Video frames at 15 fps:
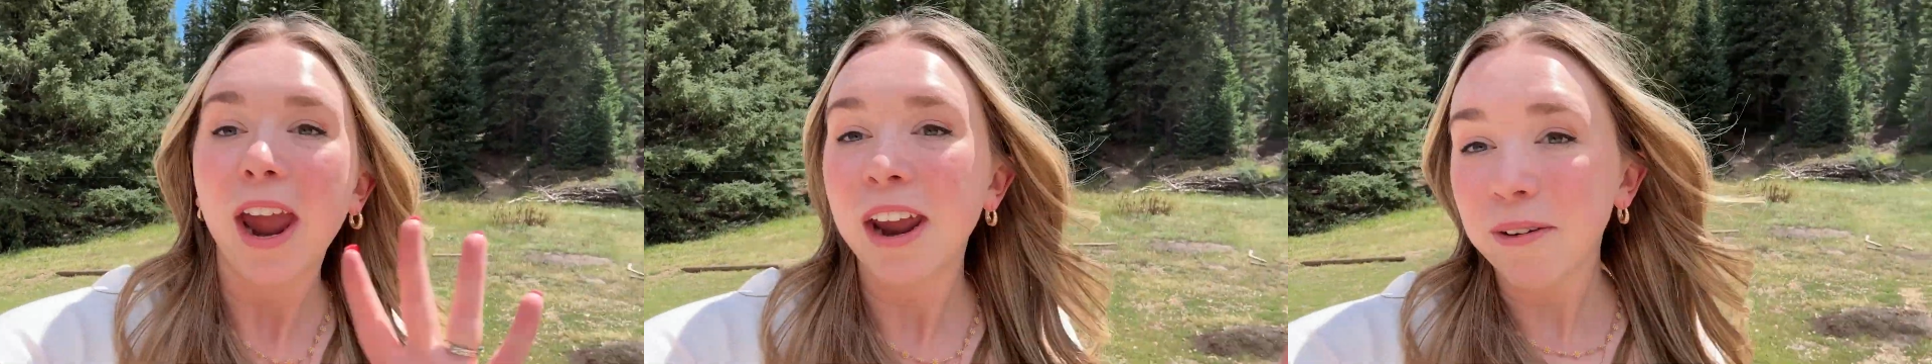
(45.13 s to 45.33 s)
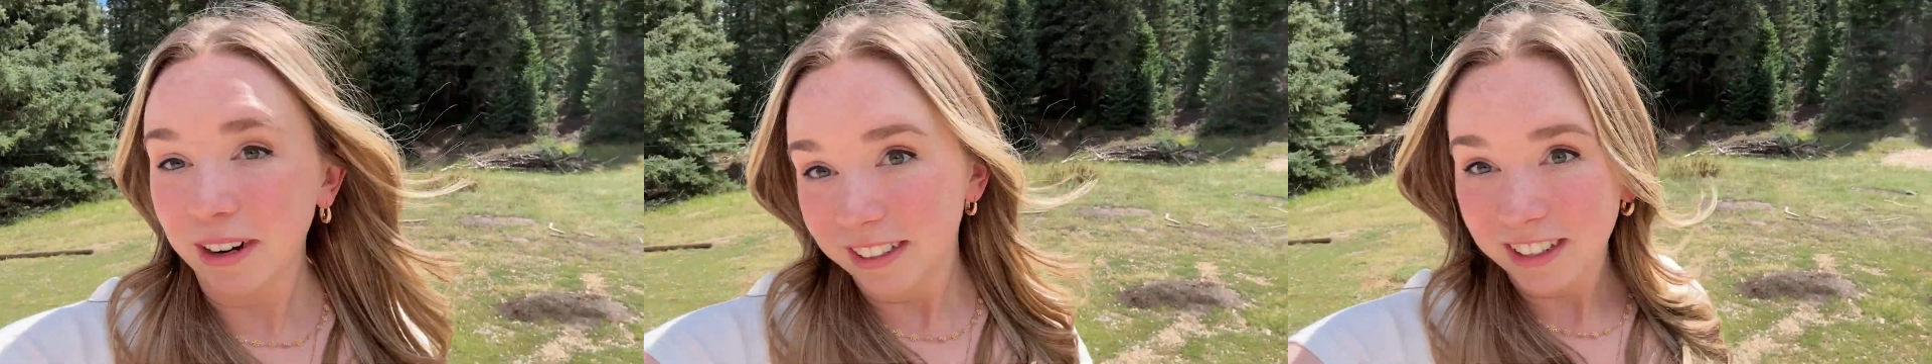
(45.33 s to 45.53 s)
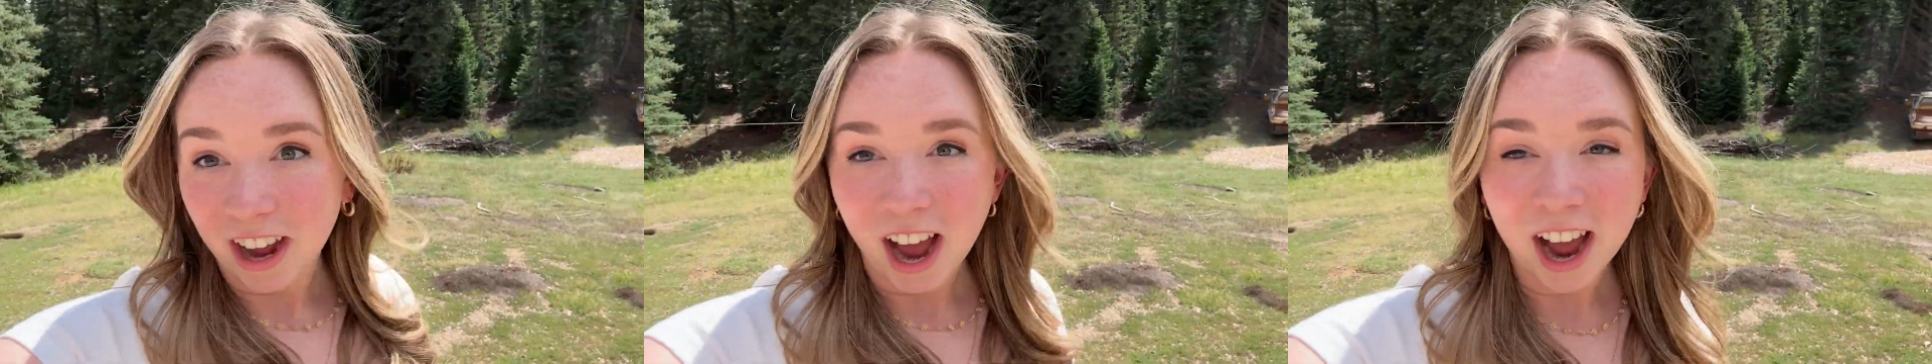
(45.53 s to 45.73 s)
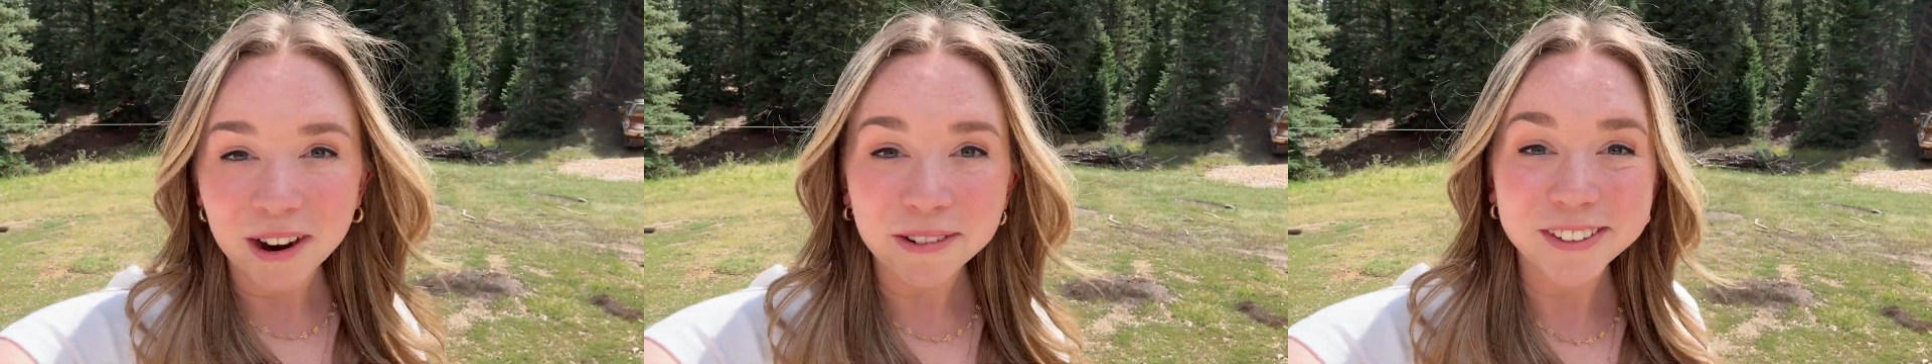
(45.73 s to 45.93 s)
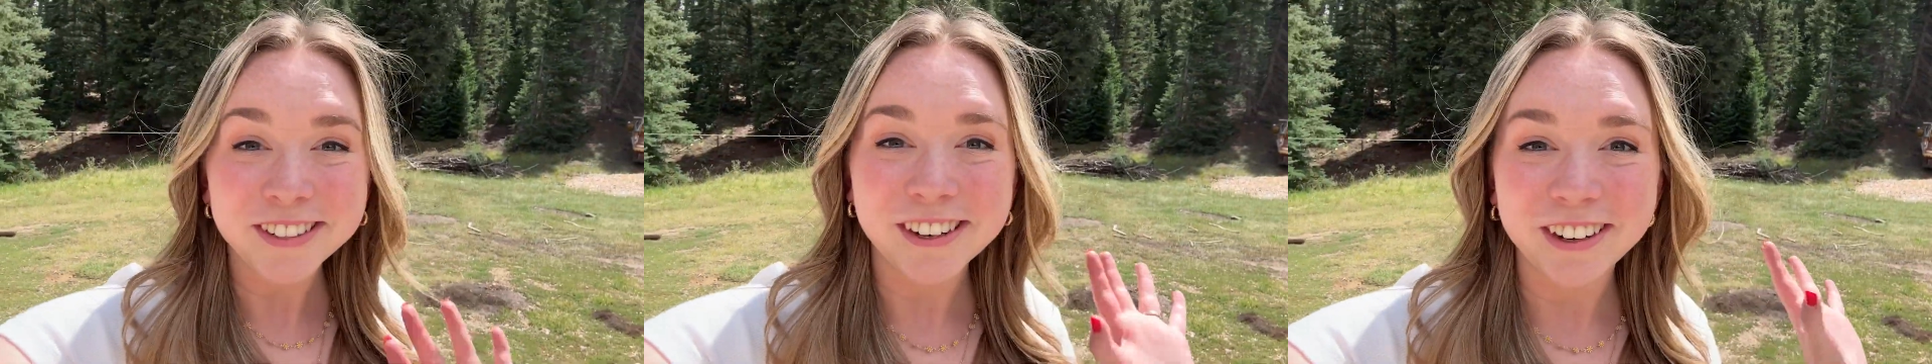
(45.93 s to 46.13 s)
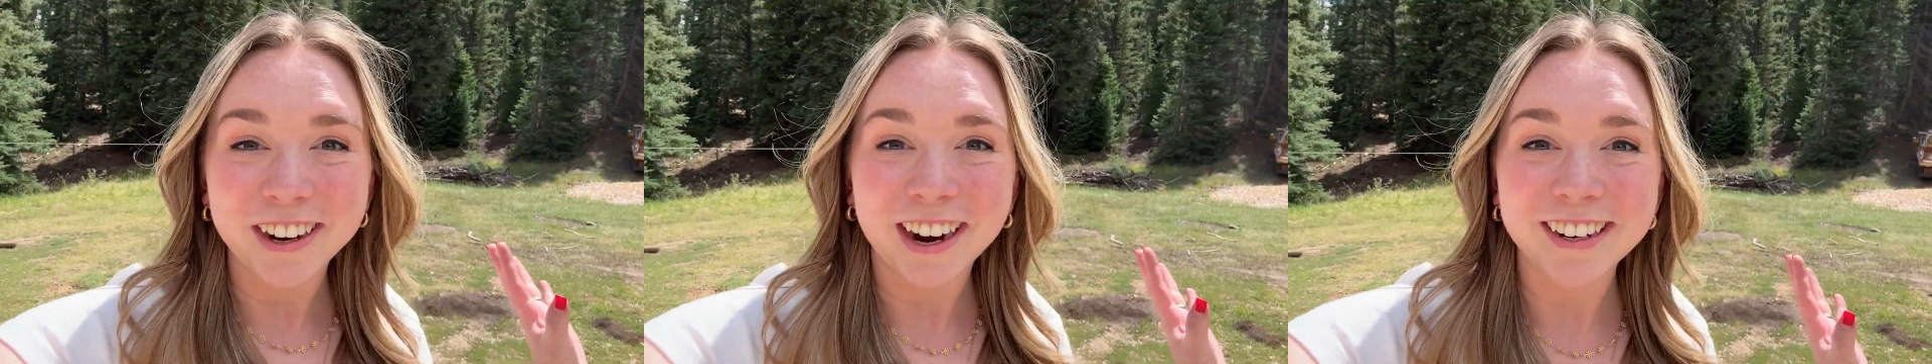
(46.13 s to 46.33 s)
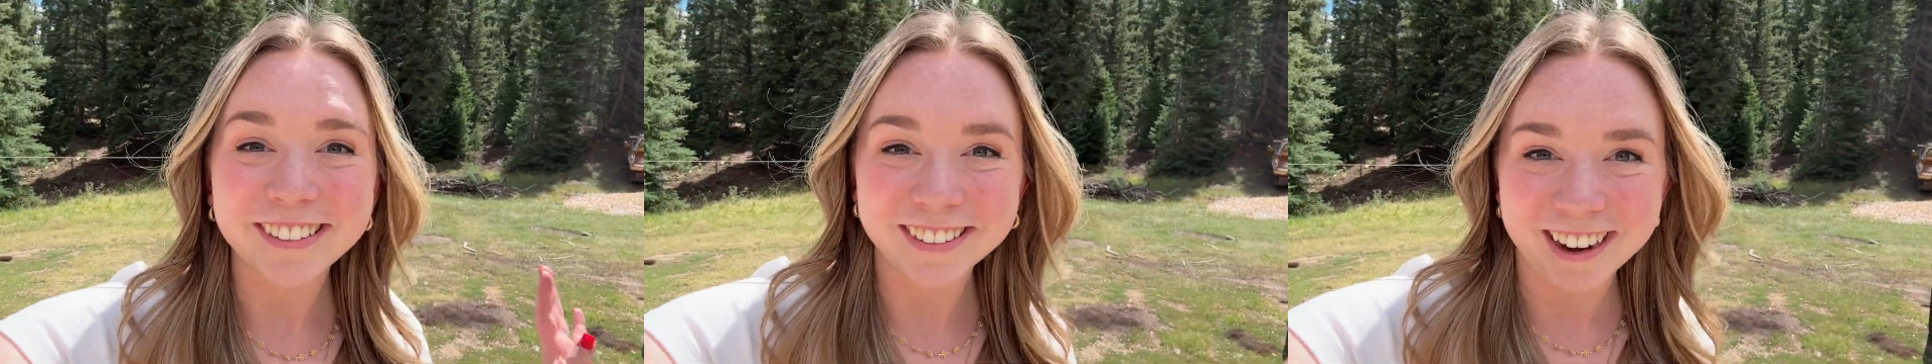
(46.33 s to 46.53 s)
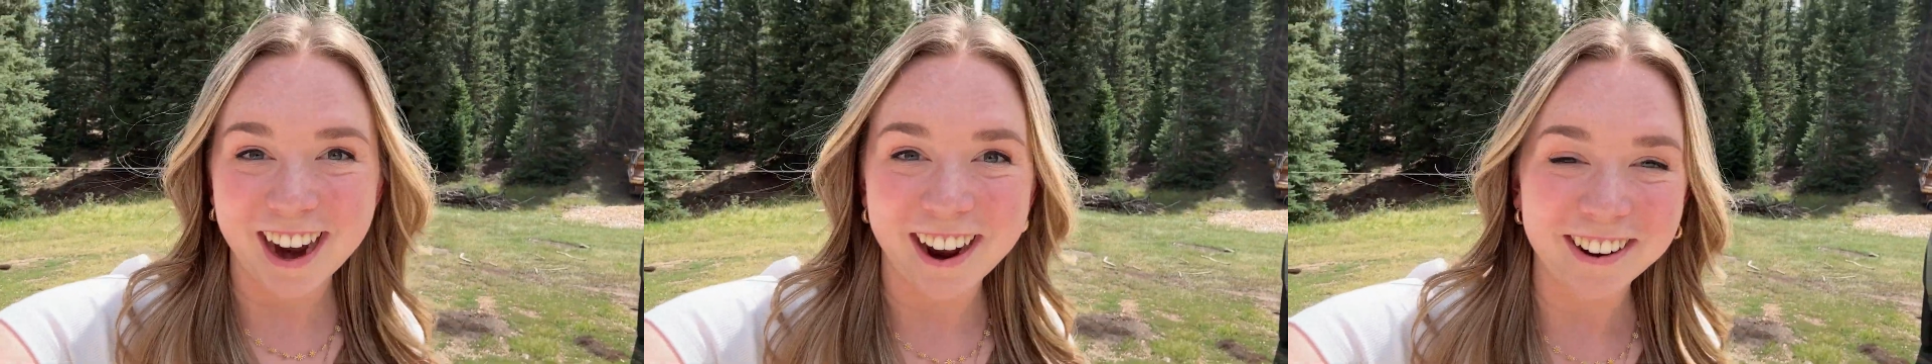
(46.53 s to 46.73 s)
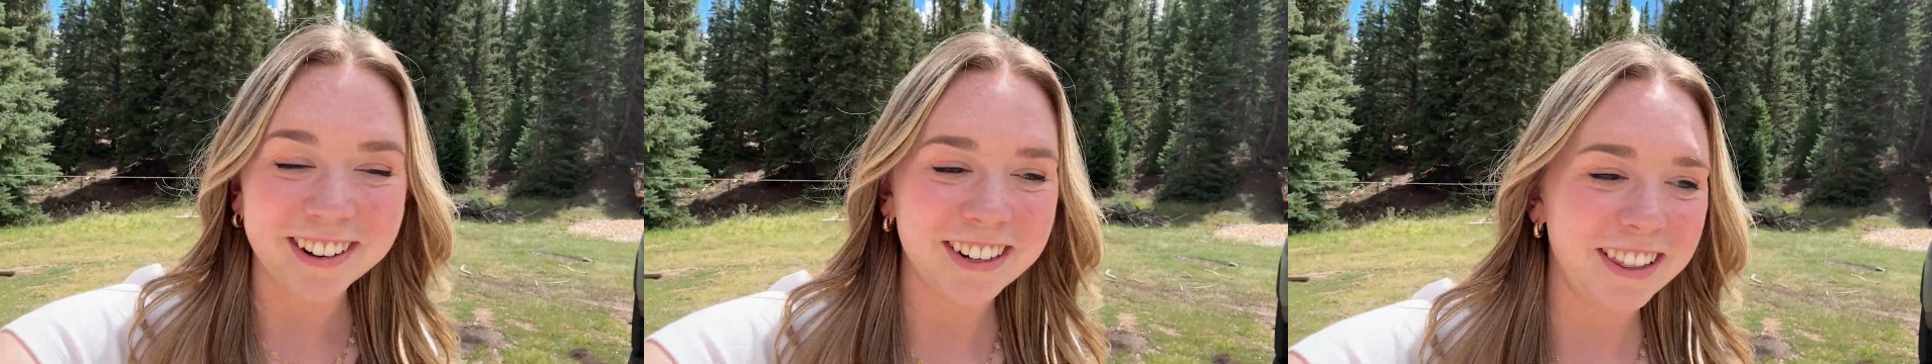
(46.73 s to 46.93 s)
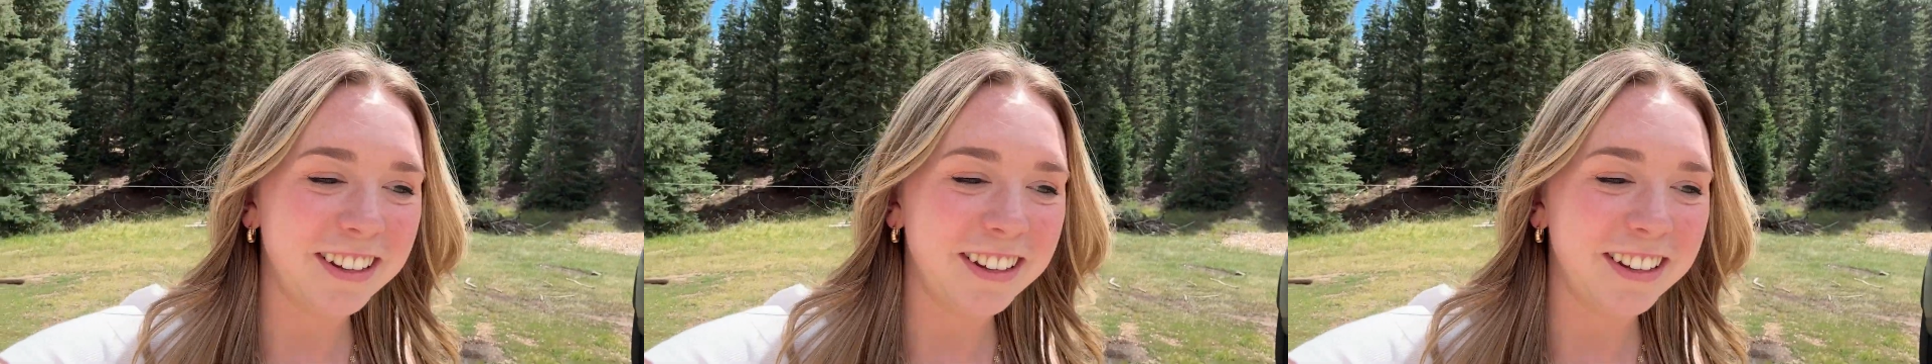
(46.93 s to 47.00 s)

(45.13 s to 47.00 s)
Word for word: Anyways, I will show you guys around.